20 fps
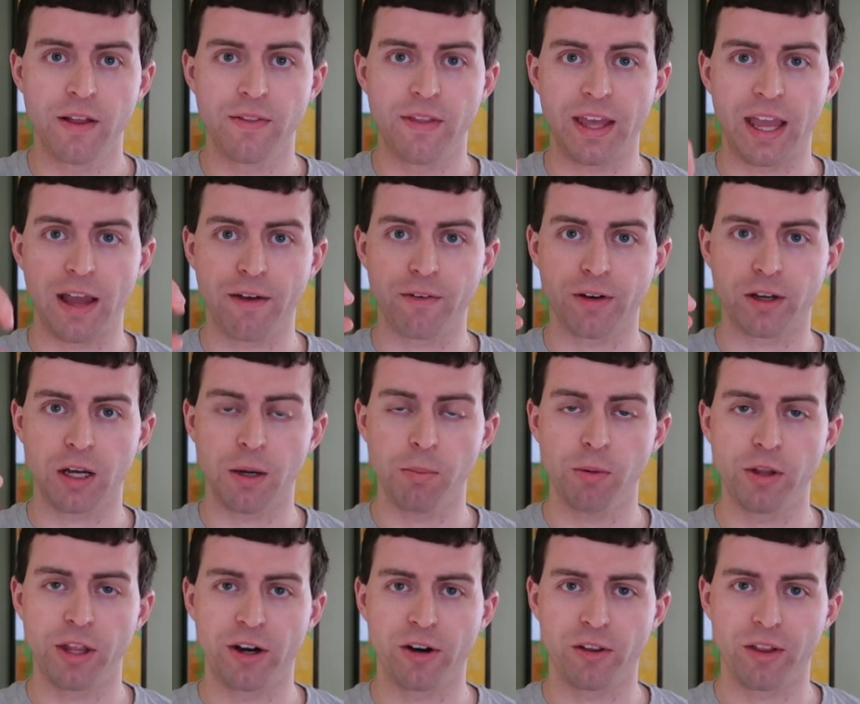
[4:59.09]
they have a
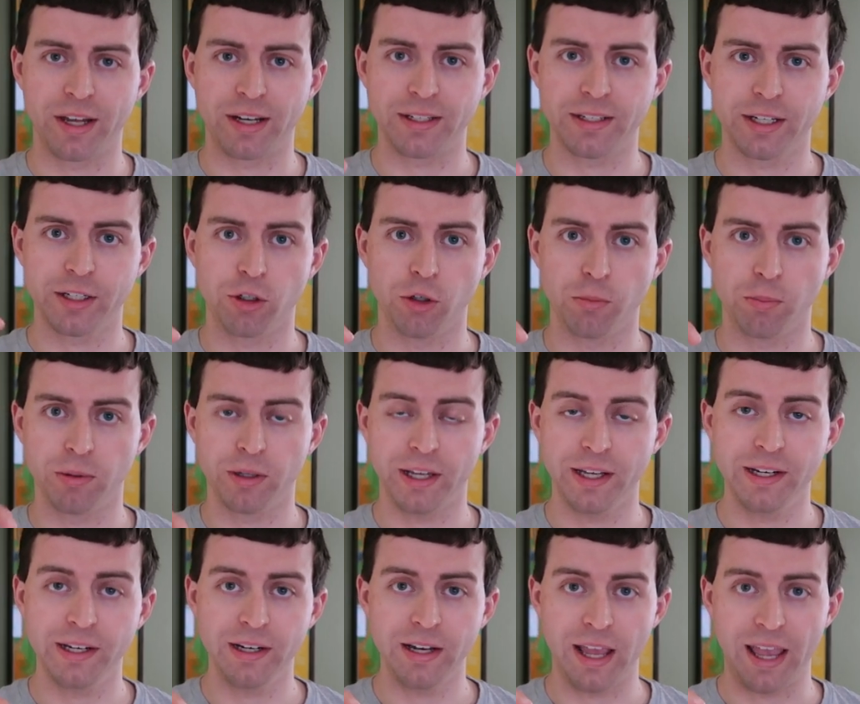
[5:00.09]
couple that are like nickel
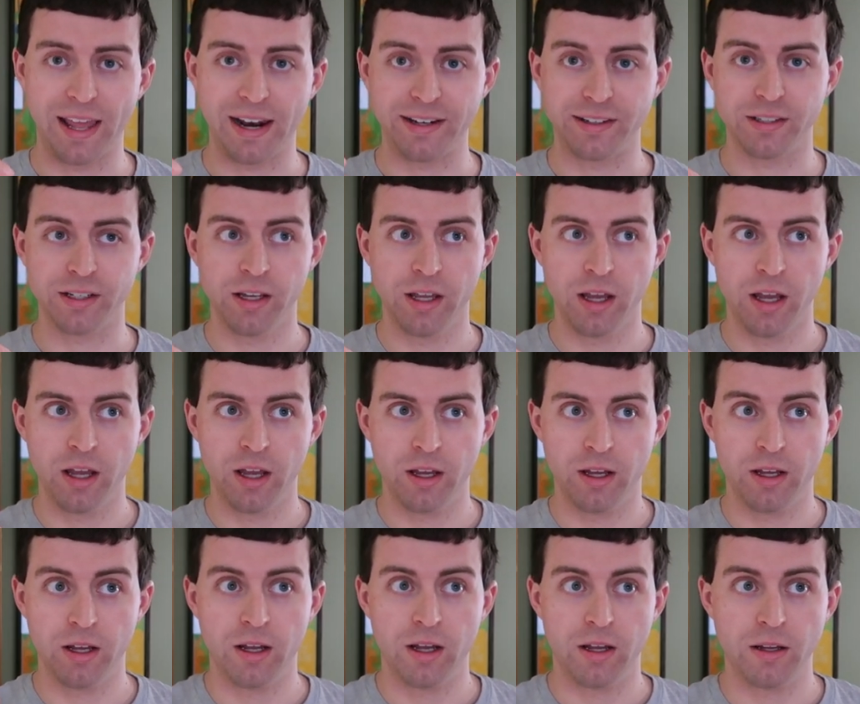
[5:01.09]
plated, and
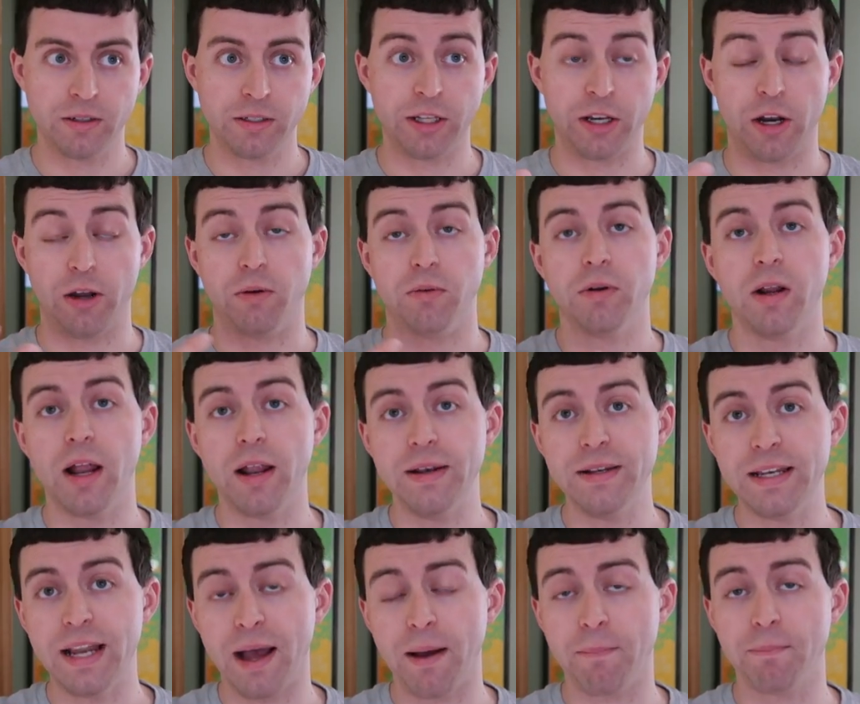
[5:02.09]
you know,
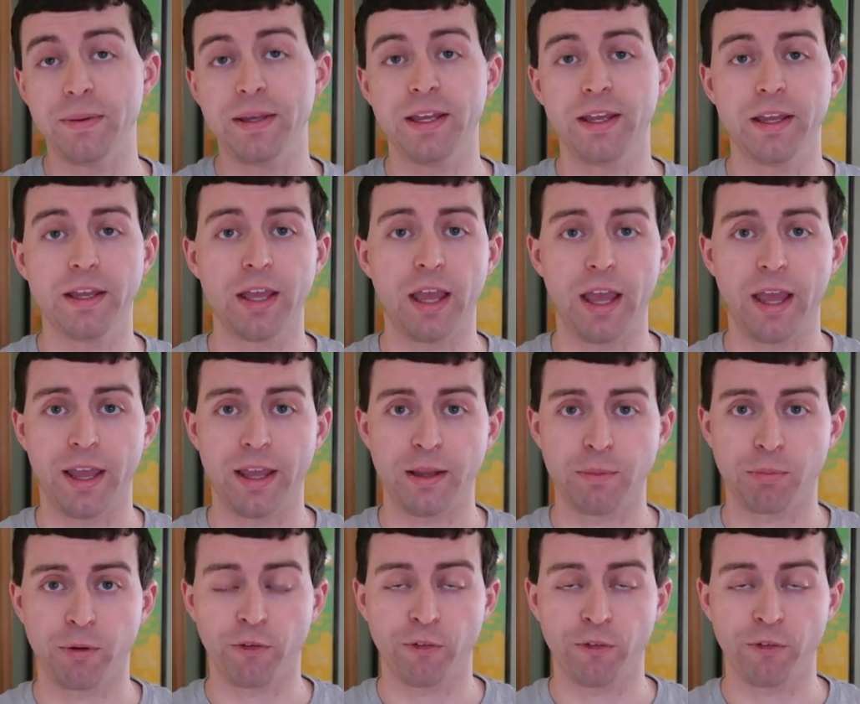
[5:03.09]
not being a